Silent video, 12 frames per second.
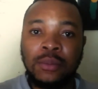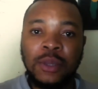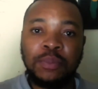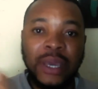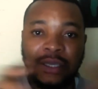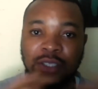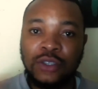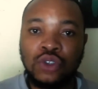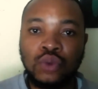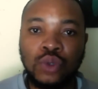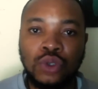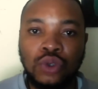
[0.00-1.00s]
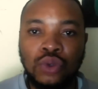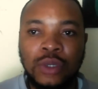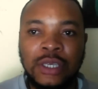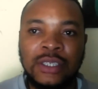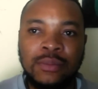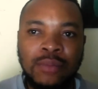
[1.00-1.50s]
the best thing you would do
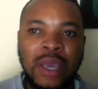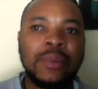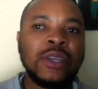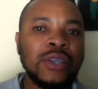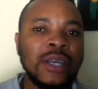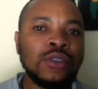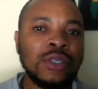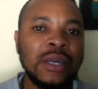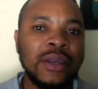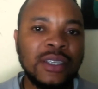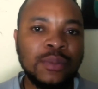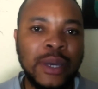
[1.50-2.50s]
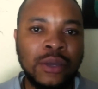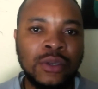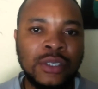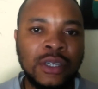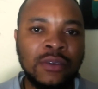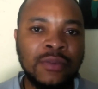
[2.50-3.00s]
is maybe try to direct by
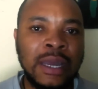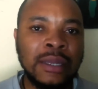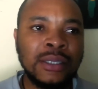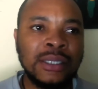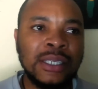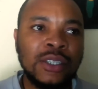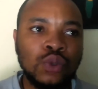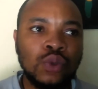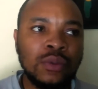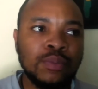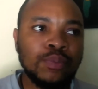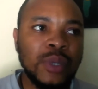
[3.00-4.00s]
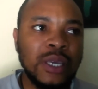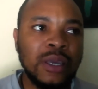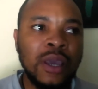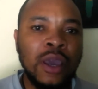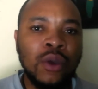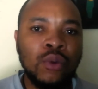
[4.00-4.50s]
yourself, and this would
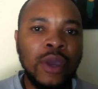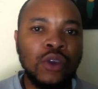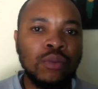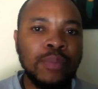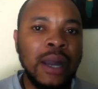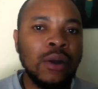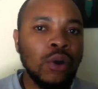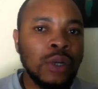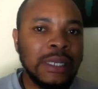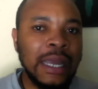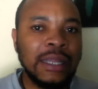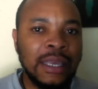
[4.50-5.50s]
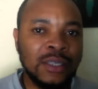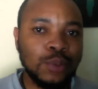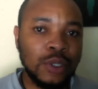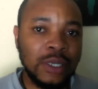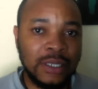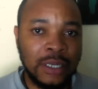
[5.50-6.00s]
be where you bank on that
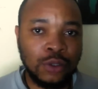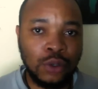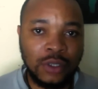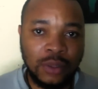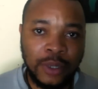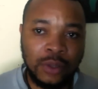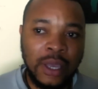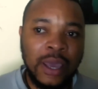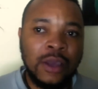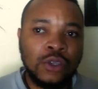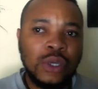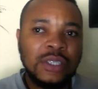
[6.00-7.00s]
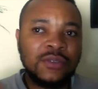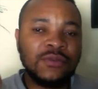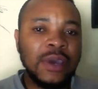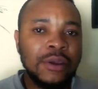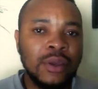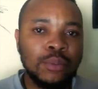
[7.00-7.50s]
experience I talked about. So it's
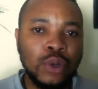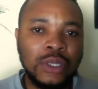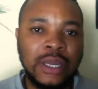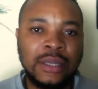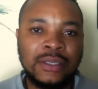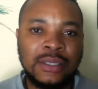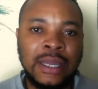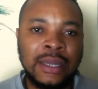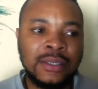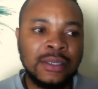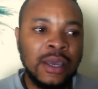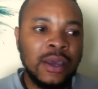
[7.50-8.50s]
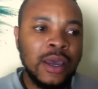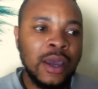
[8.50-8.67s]
very important that